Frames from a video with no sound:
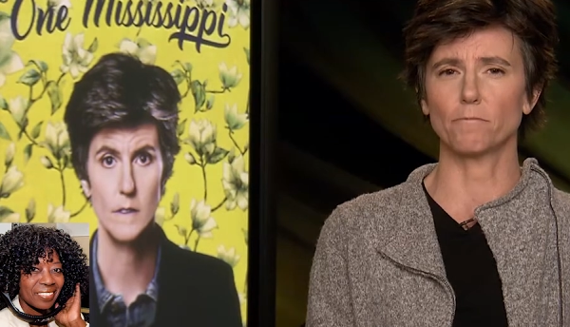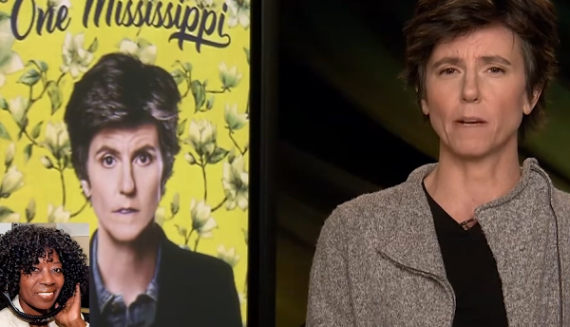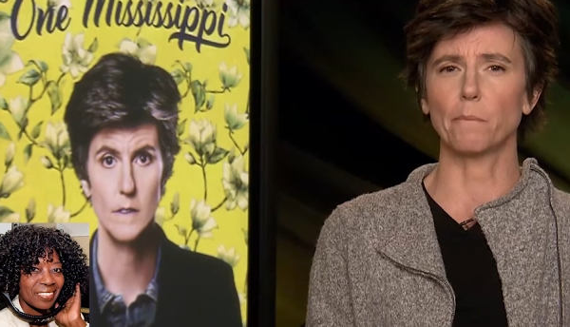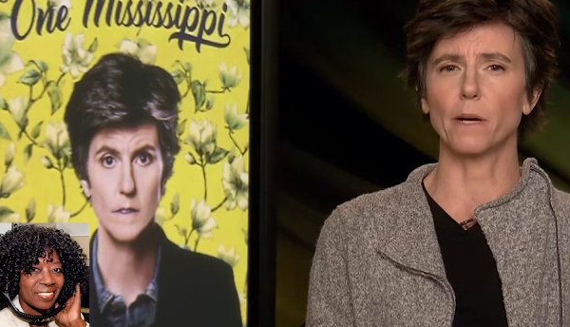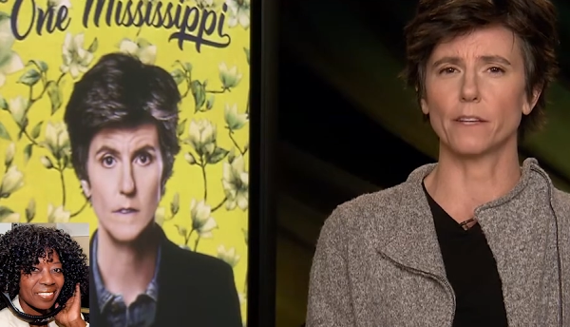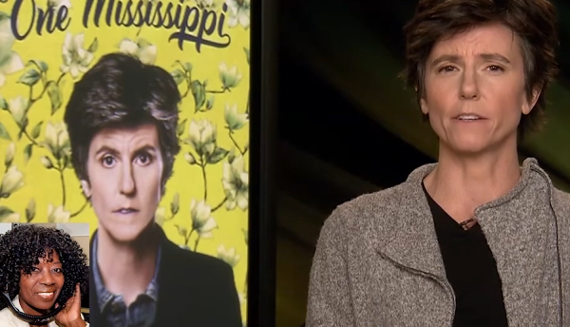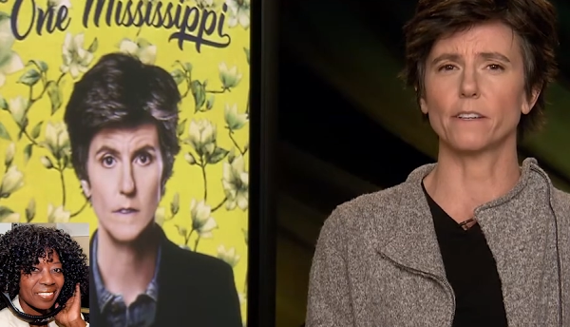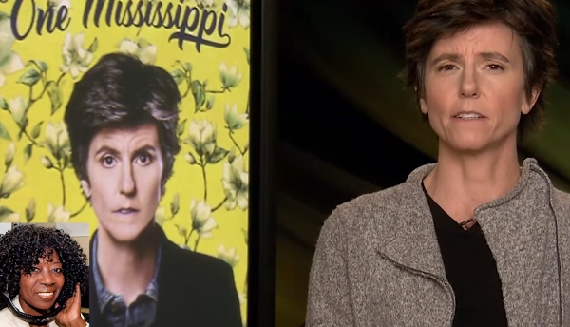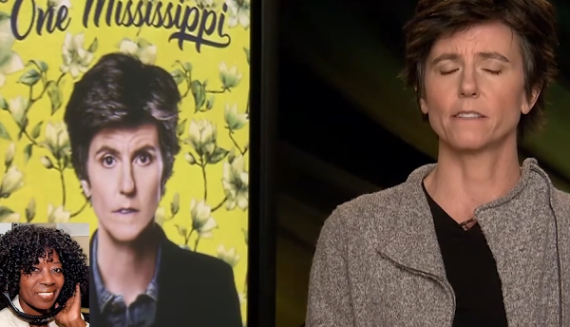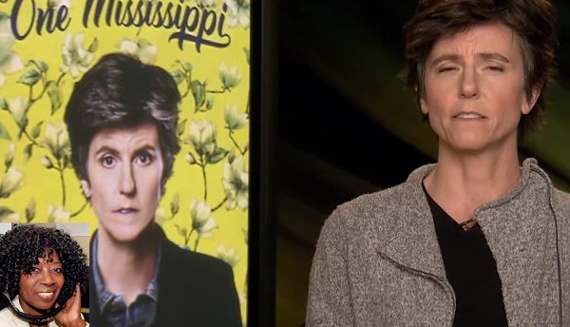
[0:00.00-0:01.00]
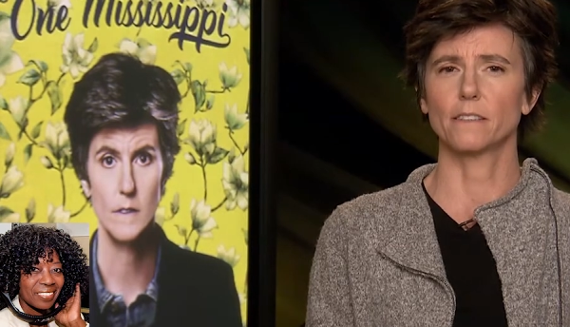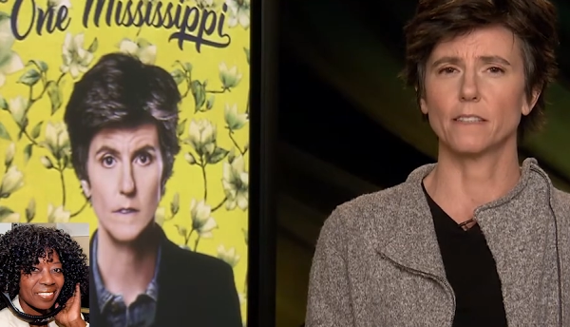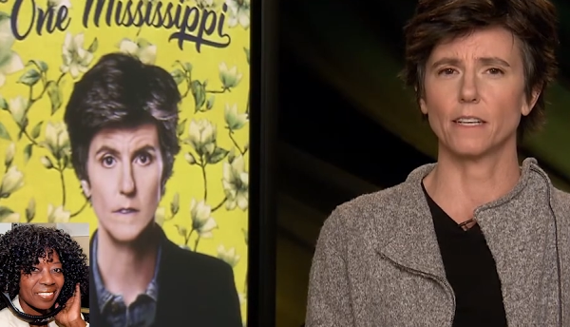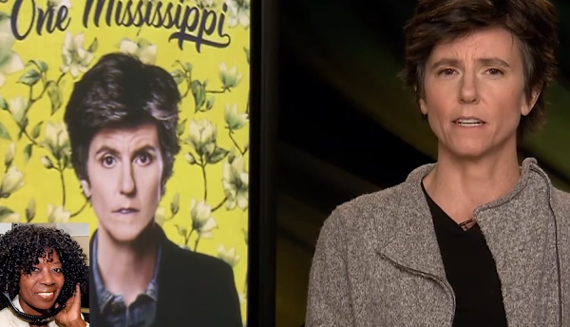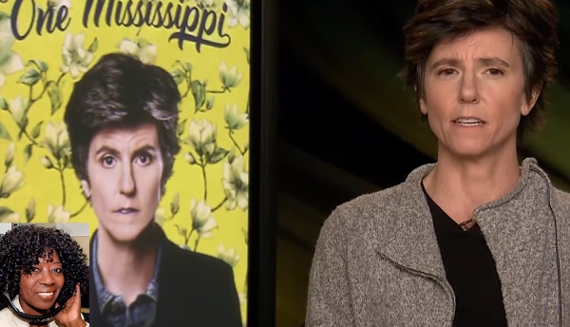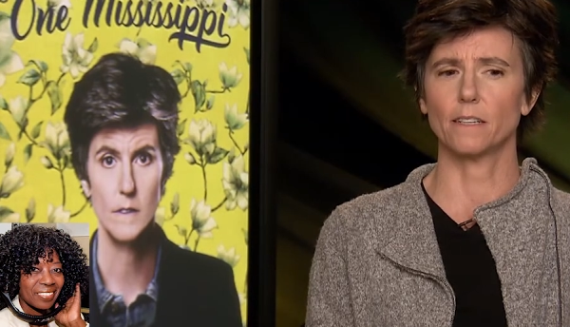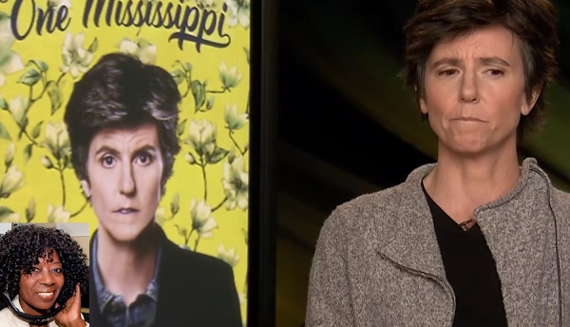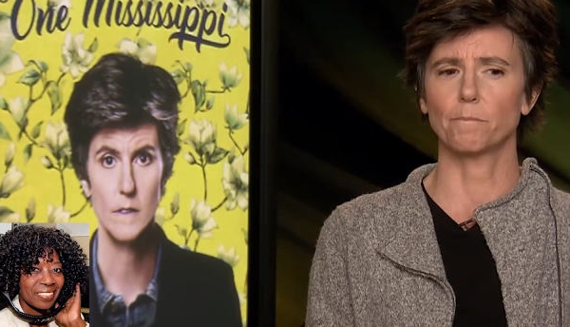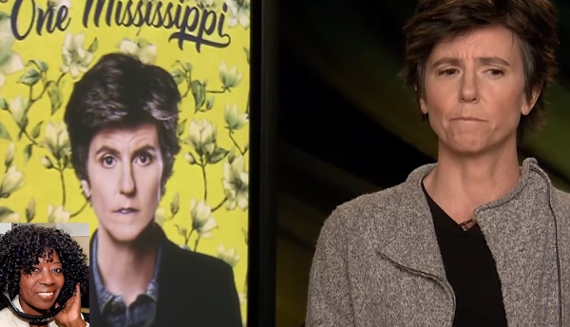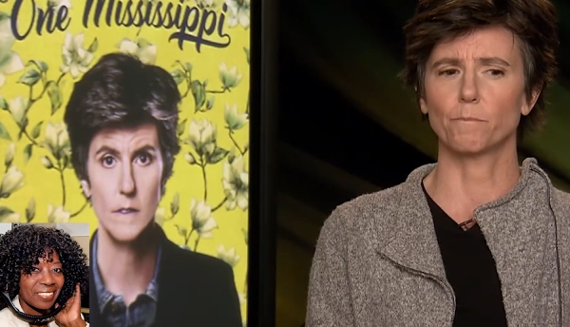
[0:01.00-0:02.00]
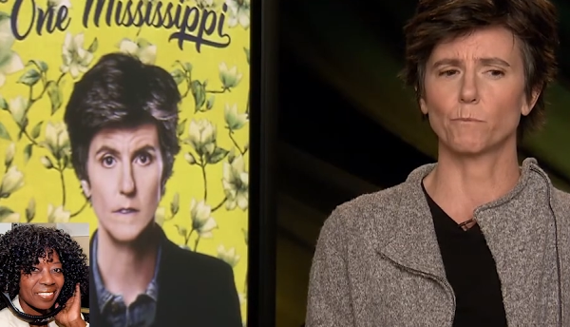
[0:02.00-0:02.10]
Speaker 1: my mother. Um,